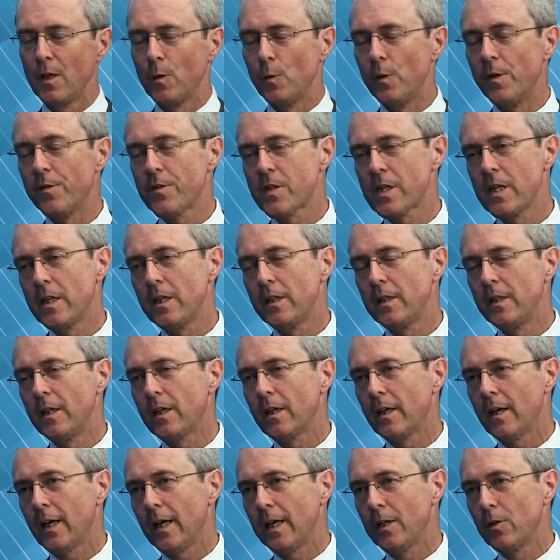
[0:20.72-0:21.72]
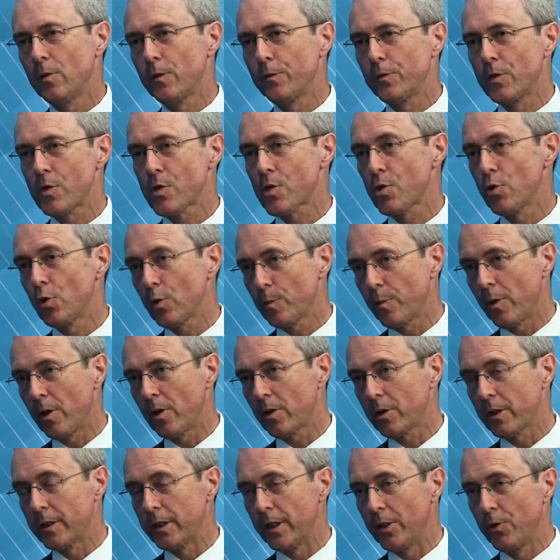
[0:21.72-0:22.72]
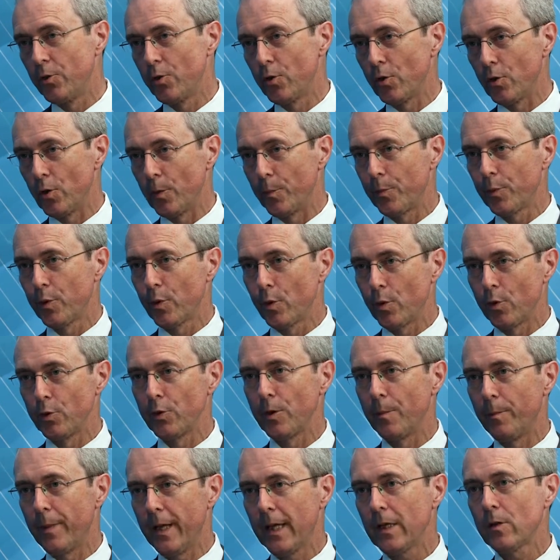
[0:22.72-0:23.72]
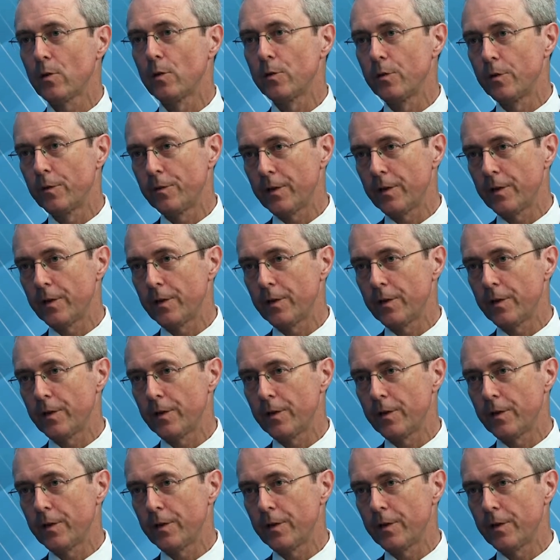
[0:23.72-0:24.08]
We've seen a decline of the stock market in Europe on the back of the